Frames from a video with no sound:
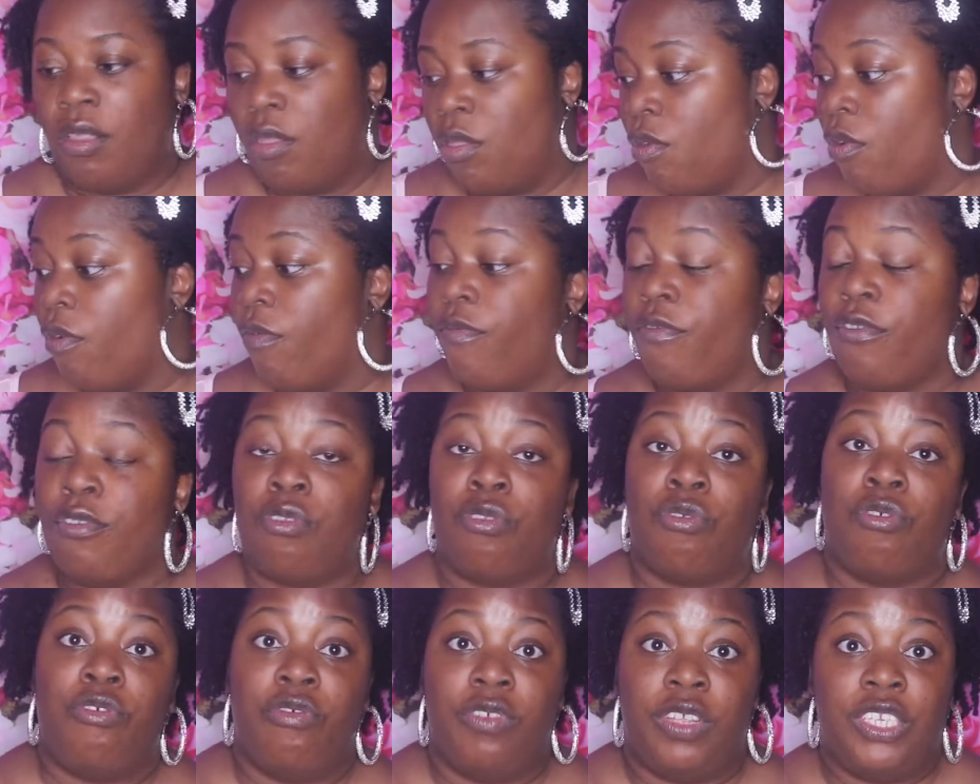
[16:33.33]
So for
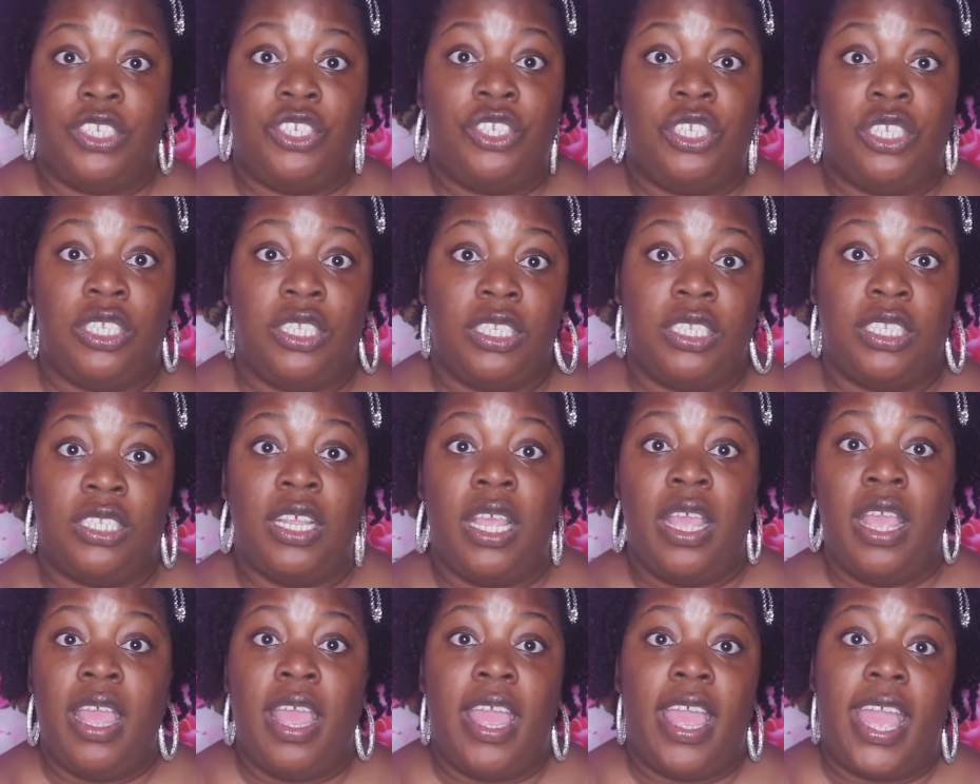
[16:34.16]
Zuri, she's
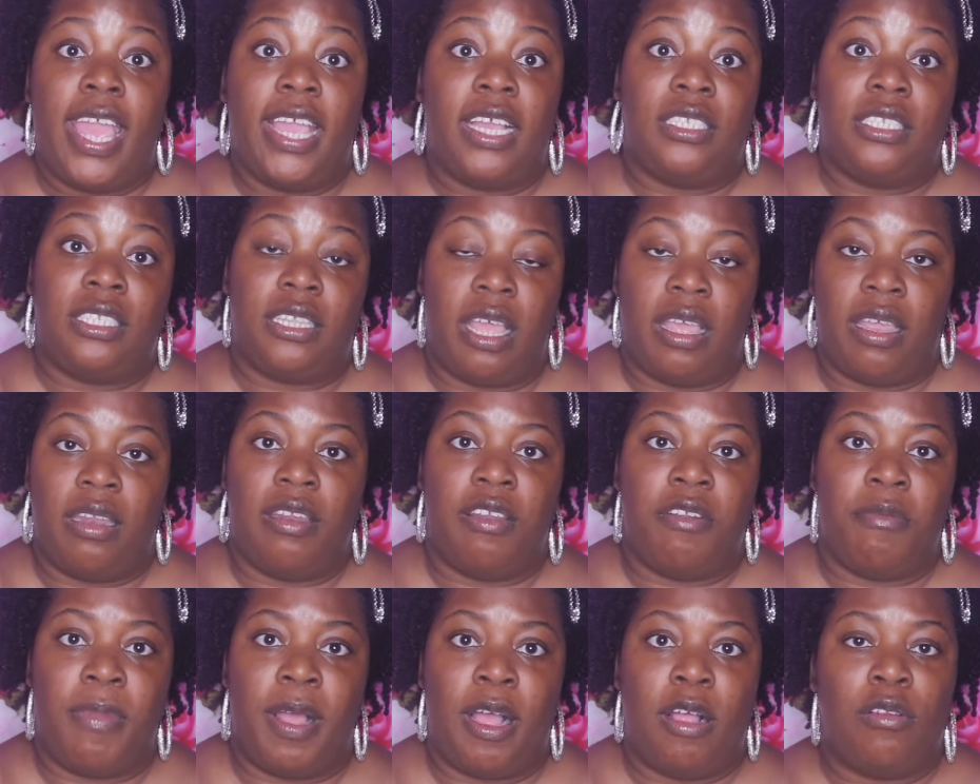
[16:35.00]
excited
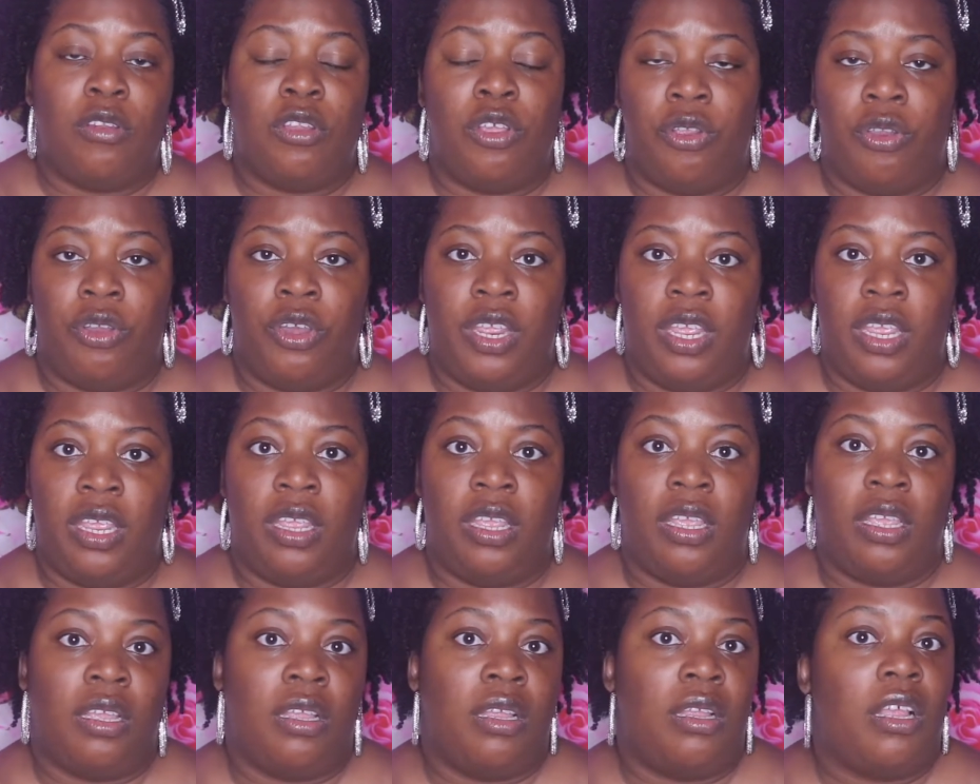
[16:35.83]
about
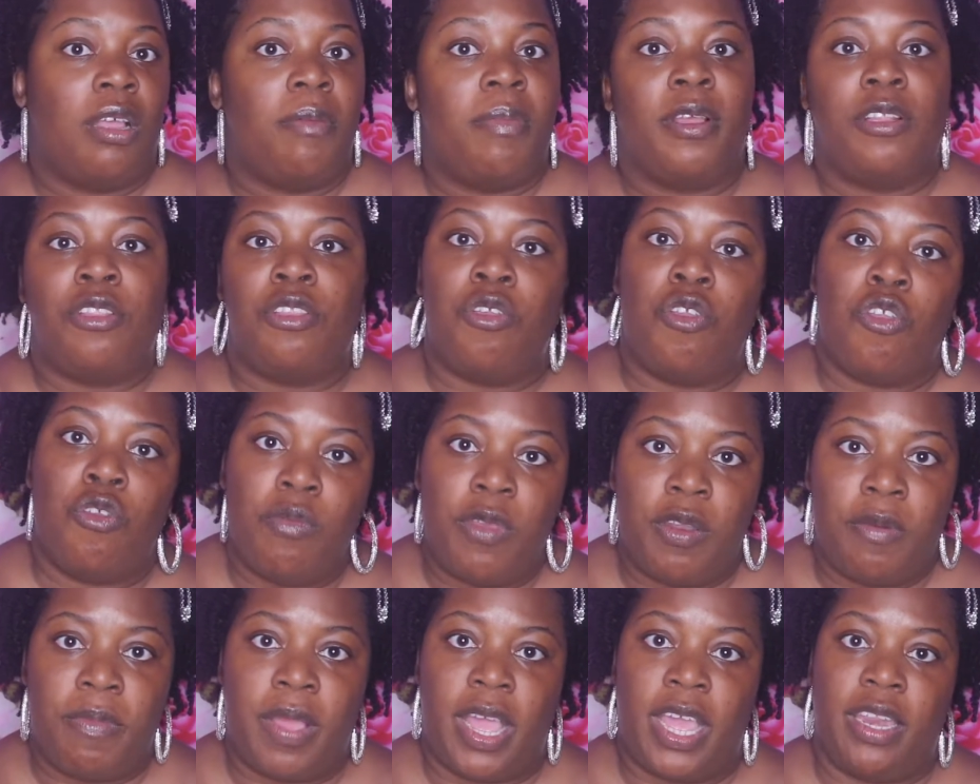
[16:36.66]
learning about the
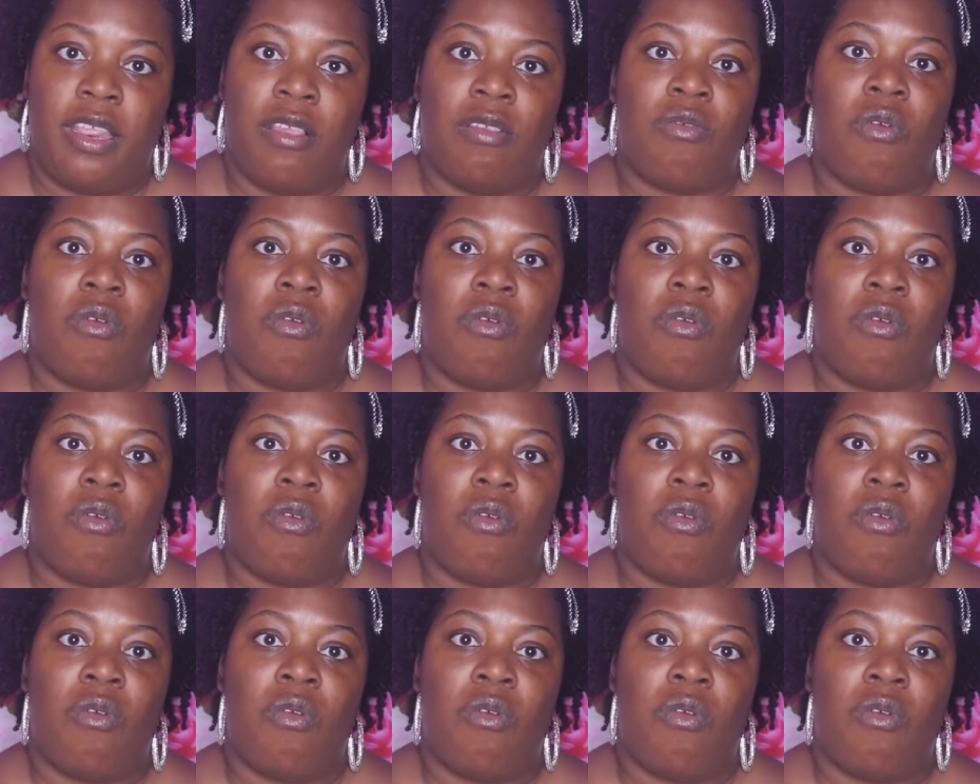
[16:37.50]
human body.